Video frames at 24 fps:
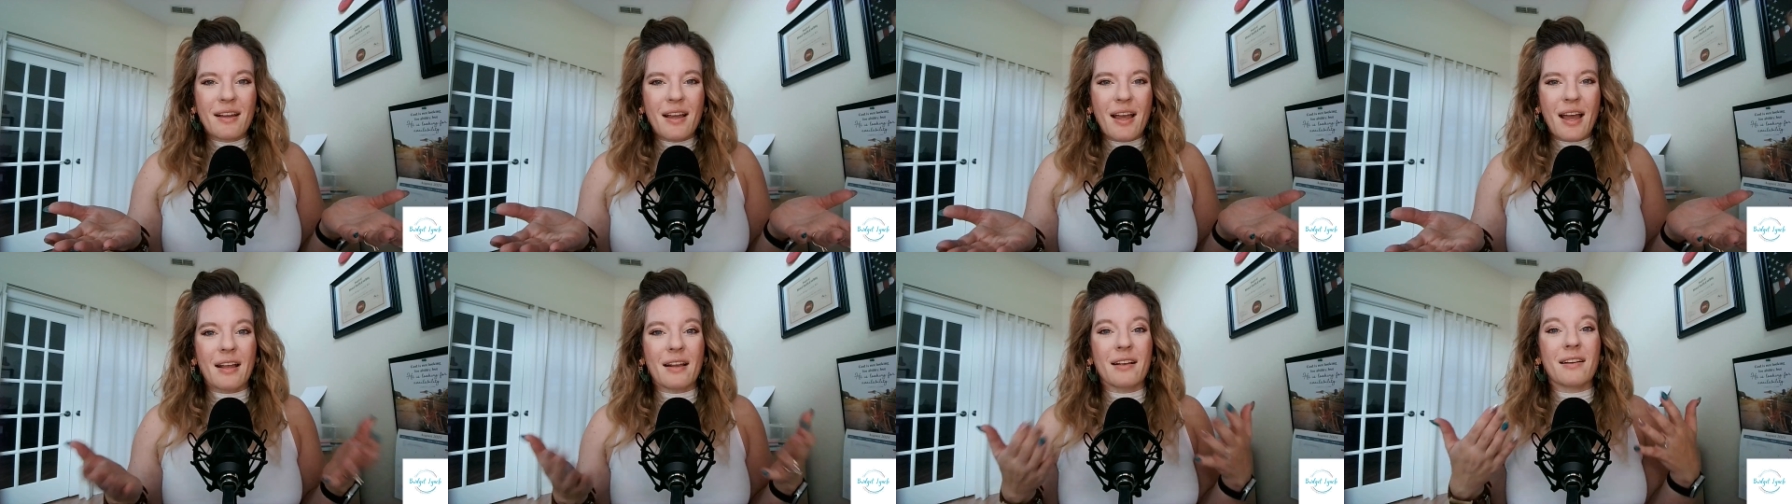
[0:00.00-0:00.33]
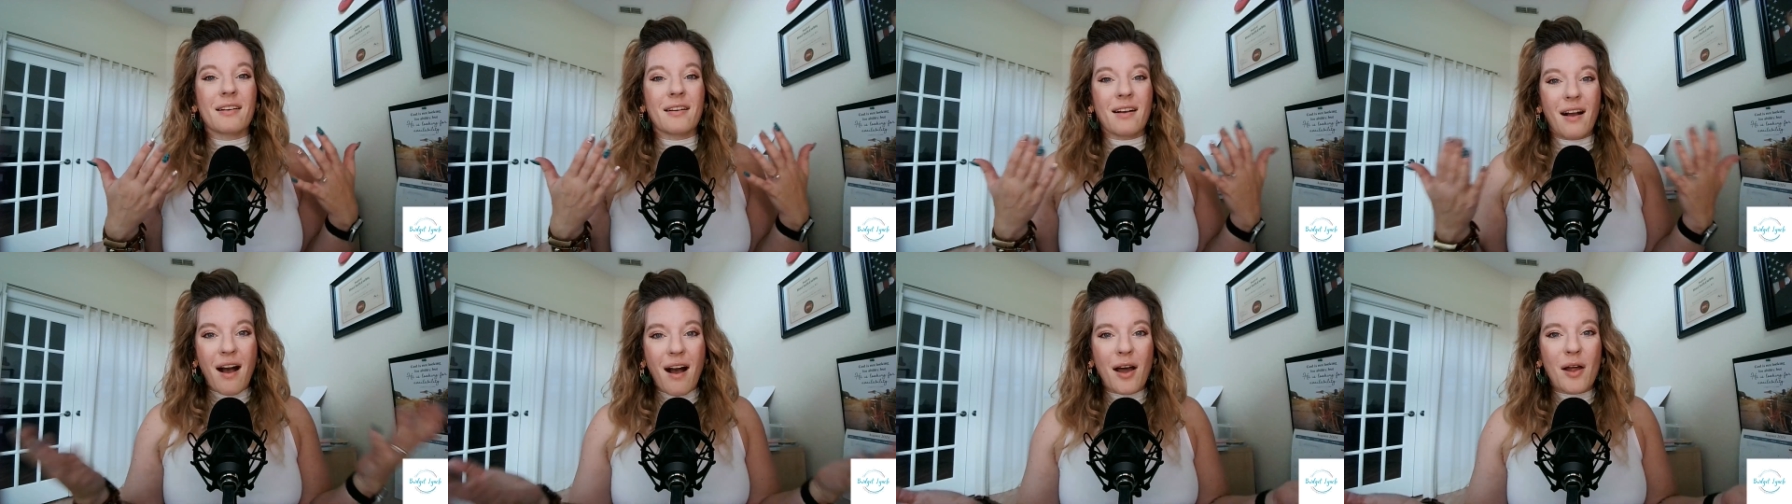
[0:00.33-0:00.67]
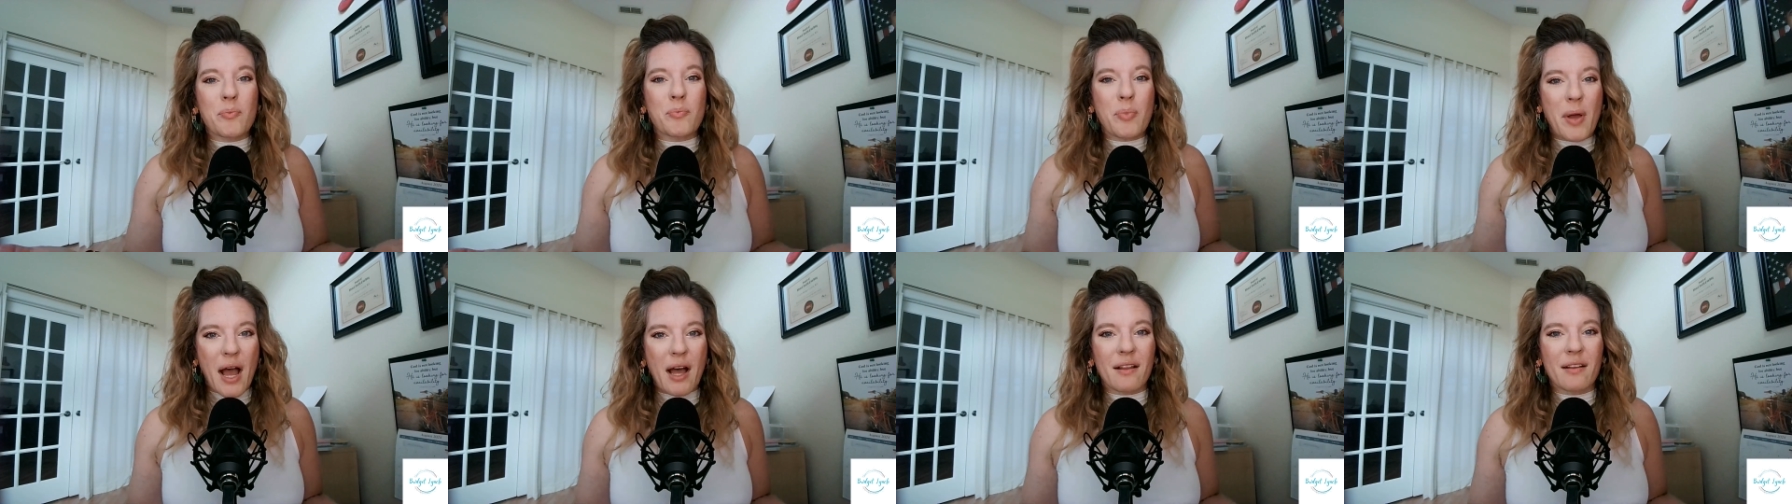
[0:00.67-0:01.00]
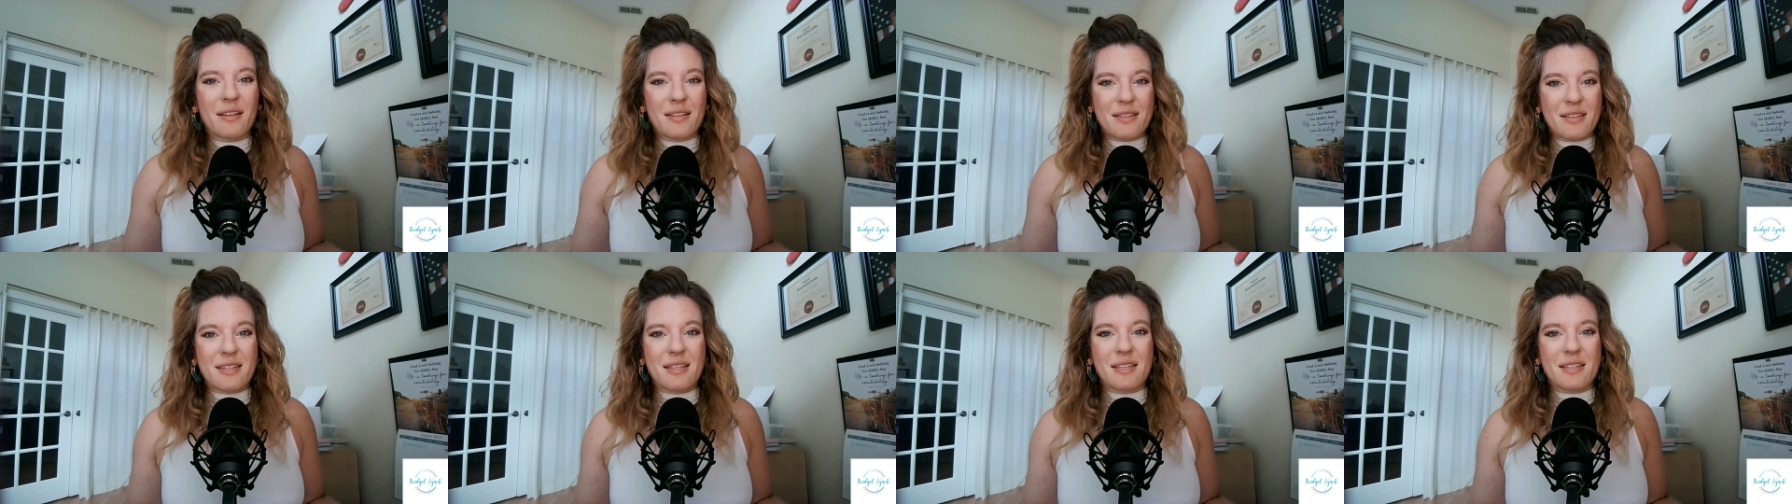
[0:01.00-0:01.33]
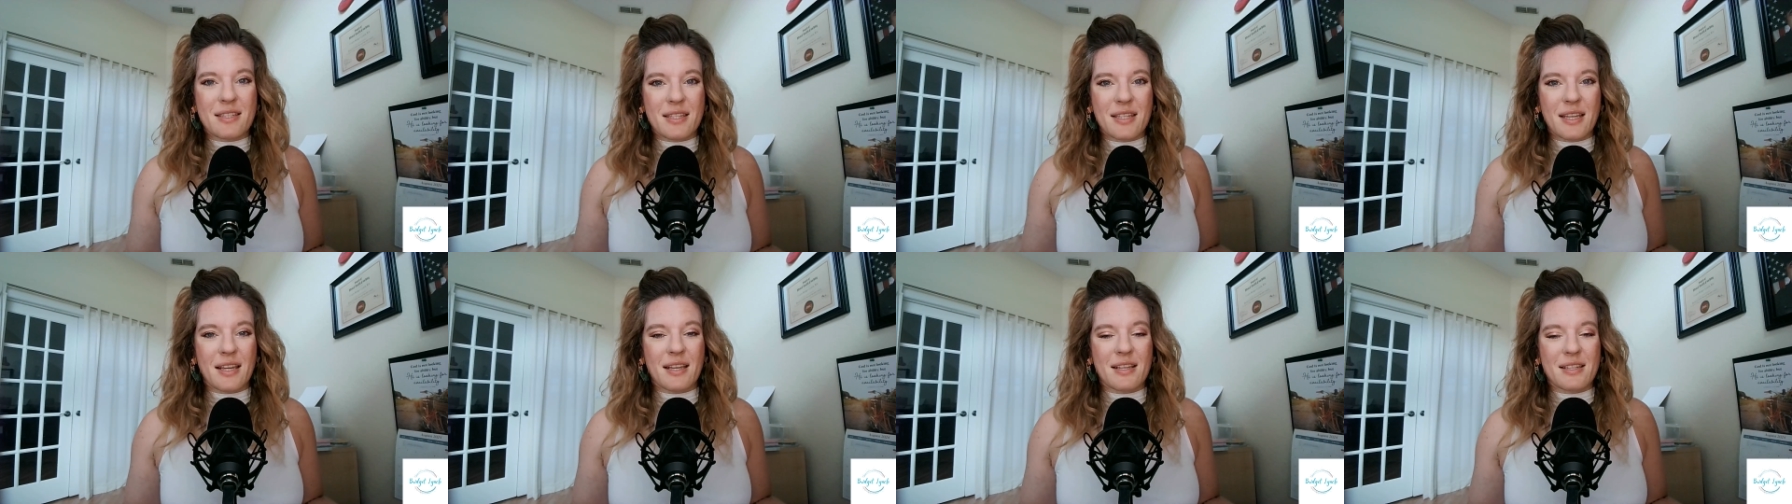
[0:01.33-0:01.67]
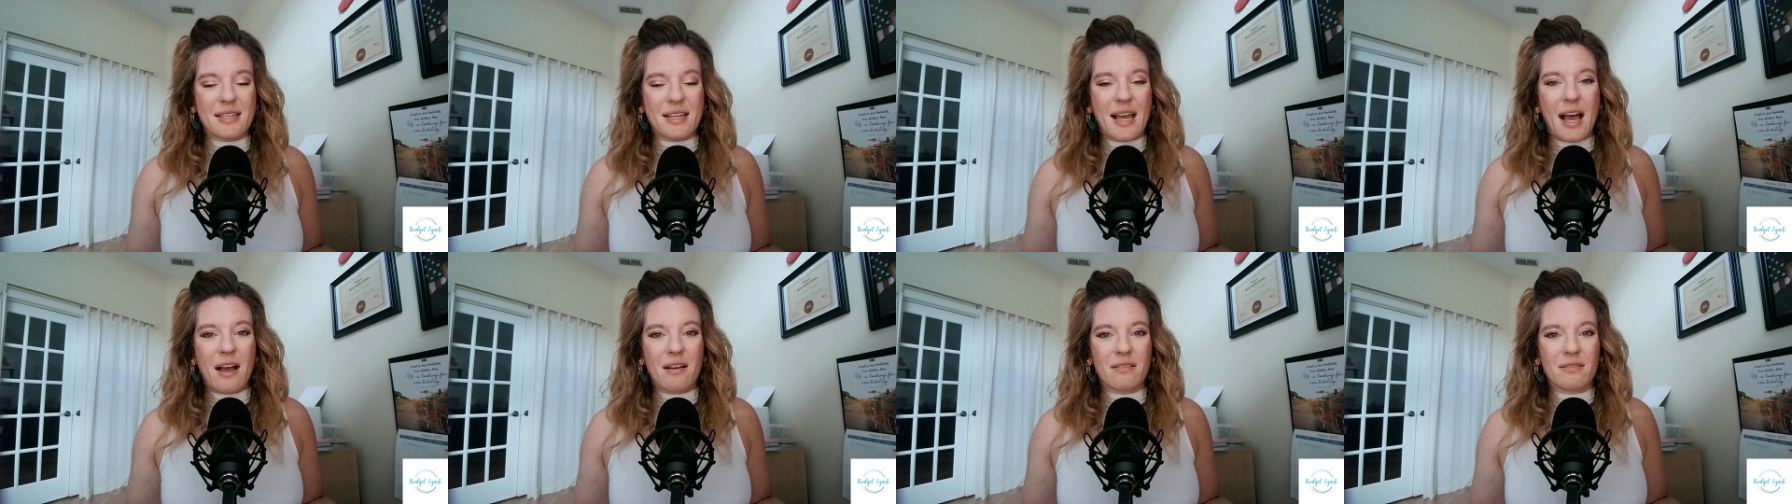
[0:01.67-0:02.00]
and God balances
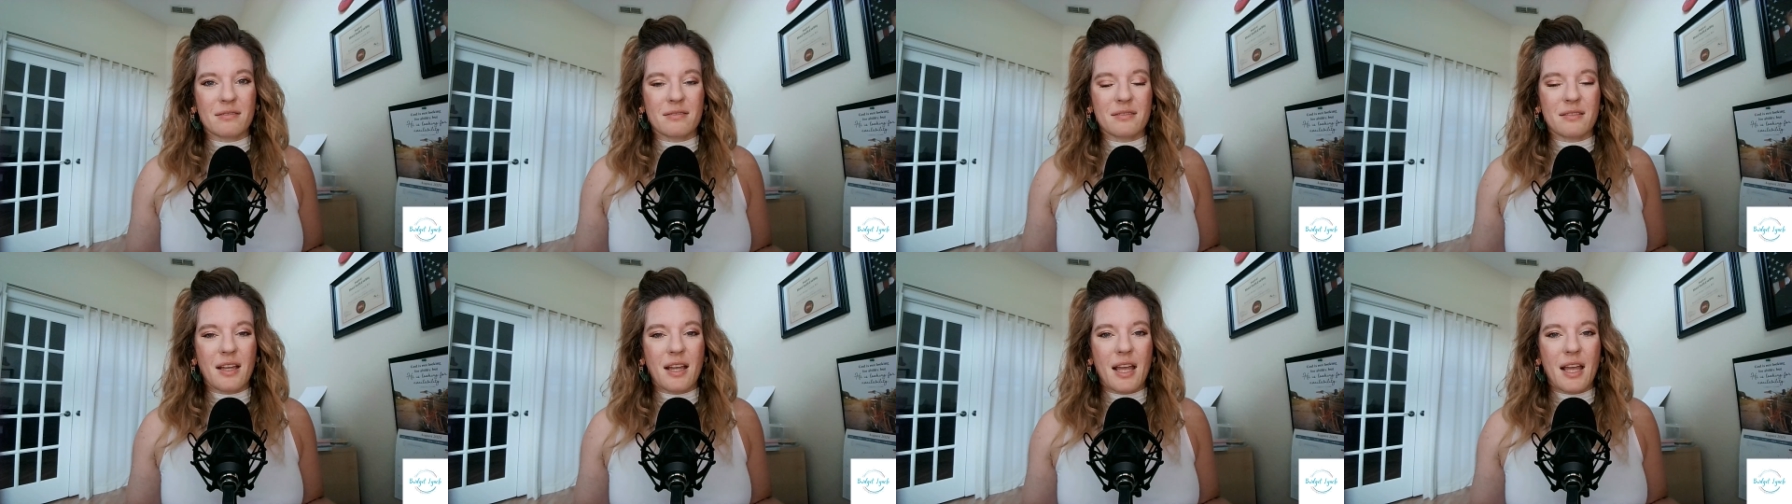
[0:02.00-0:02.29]
things out.